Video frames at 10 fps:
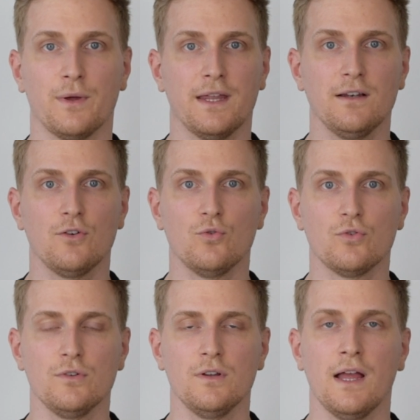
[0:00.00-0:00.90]
within
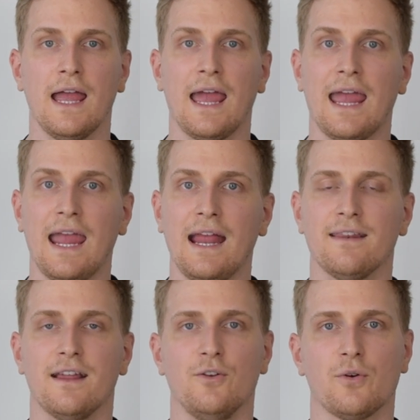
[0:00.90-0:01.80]
Google and
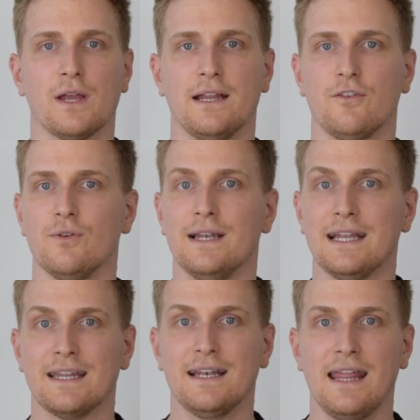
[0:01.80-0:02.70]
they're looking into
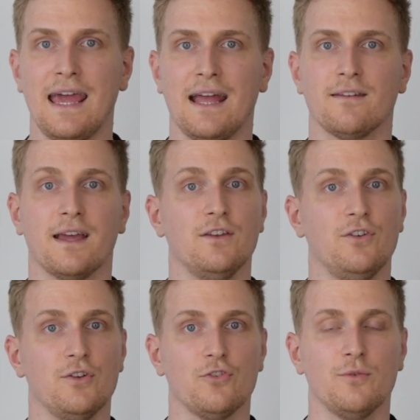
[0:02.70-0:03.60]
LinkedIn ads and
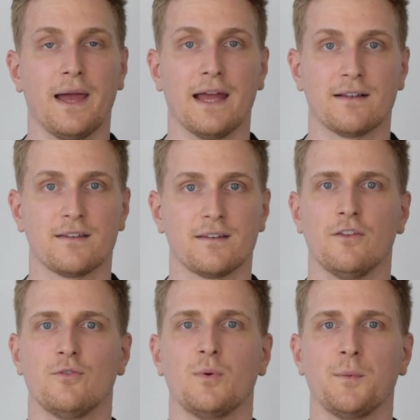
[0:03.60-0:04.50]
YouTube ads.
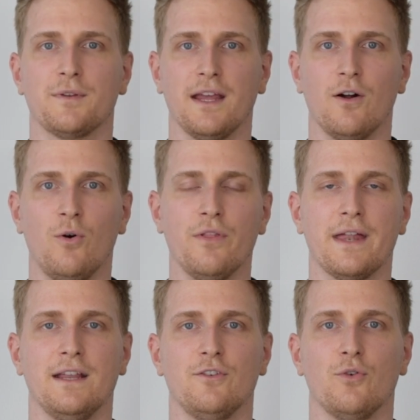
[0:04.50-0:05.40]
So when we take all
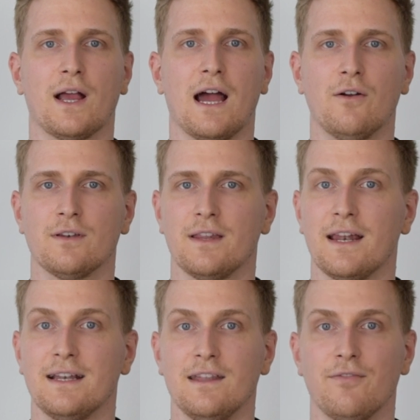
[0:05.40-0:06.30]
that into account, then
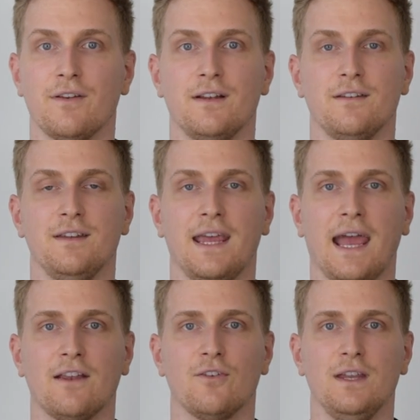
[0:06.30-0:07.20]
I definitely see
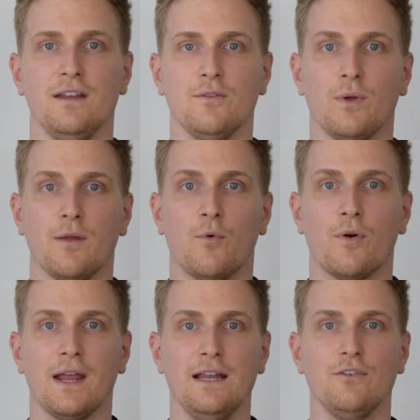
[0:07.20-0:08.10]
Need with a
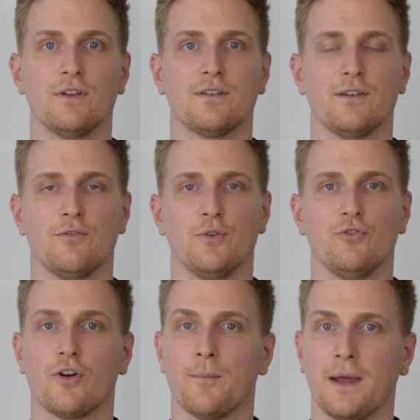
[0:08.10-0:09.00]
more interesting
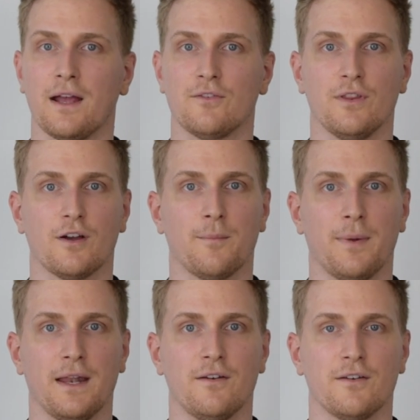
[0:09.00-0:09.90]
future compared to the
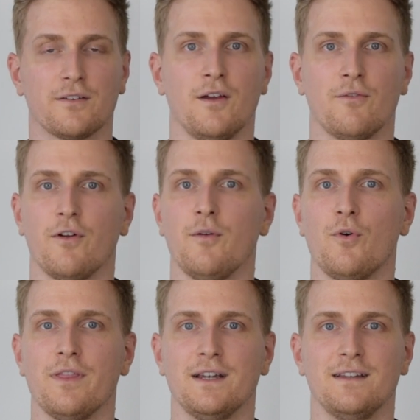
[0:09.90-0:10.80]
competitors.
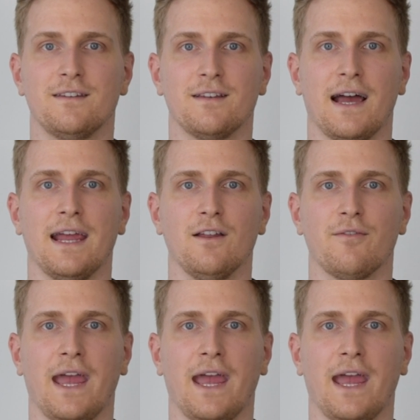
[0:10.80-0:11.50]
Furthermore, the design of